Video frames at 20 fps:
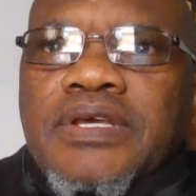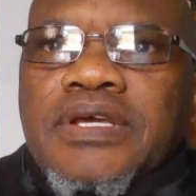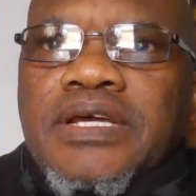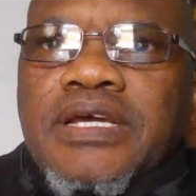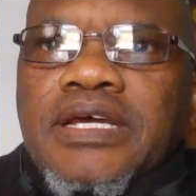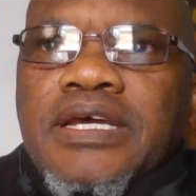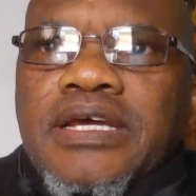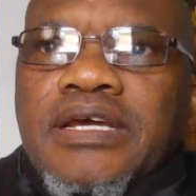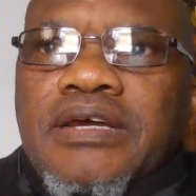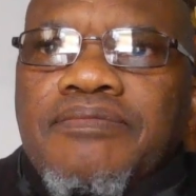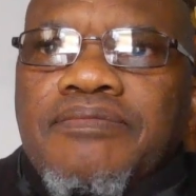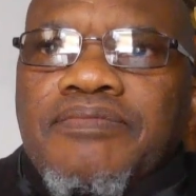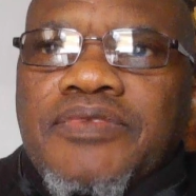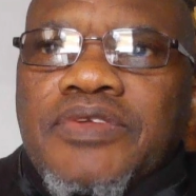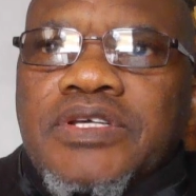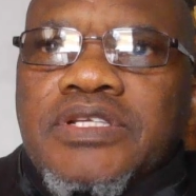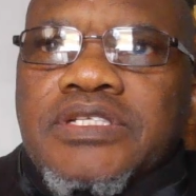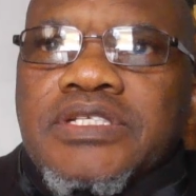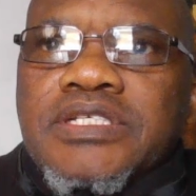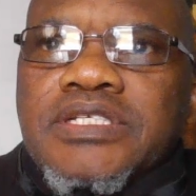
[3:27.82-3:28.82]

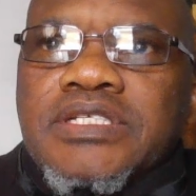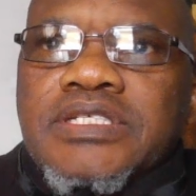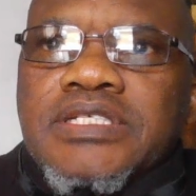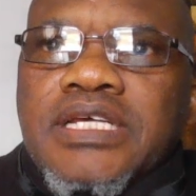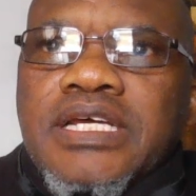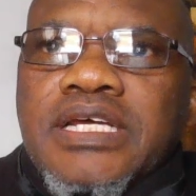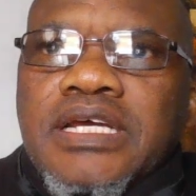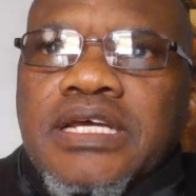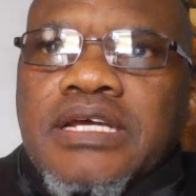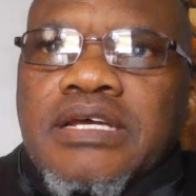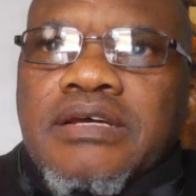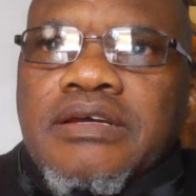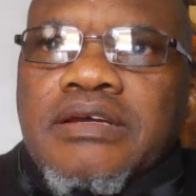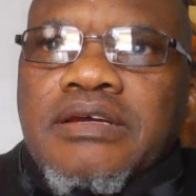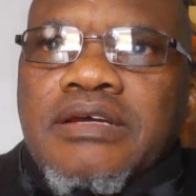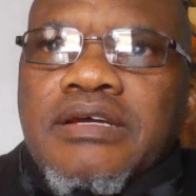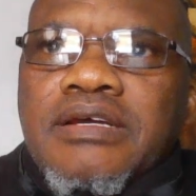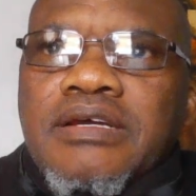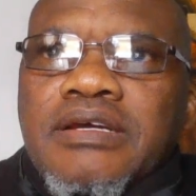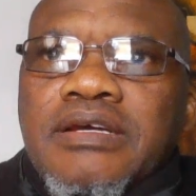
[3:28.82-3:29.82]
it is
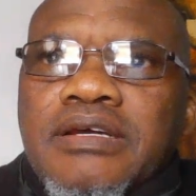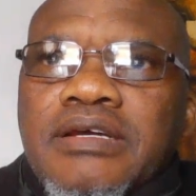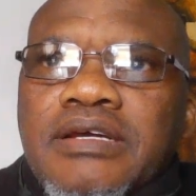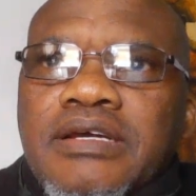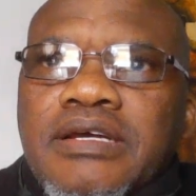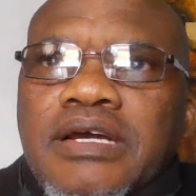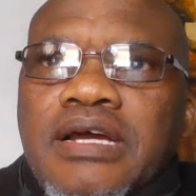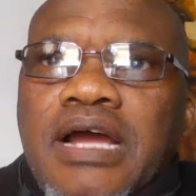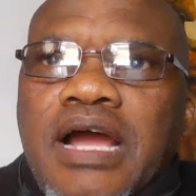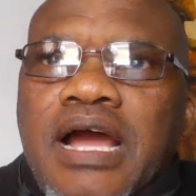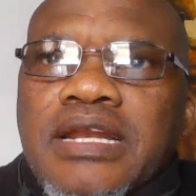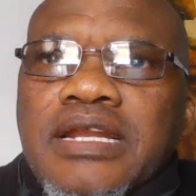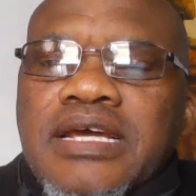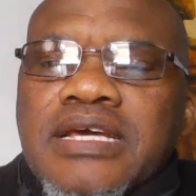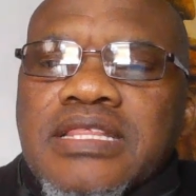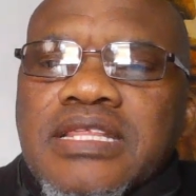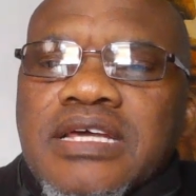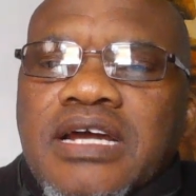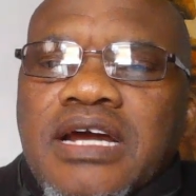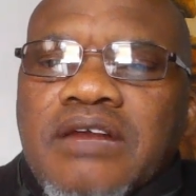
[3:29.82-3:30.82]

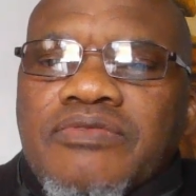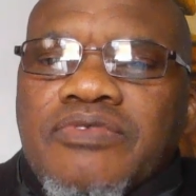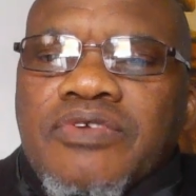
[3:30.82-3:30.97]
unethical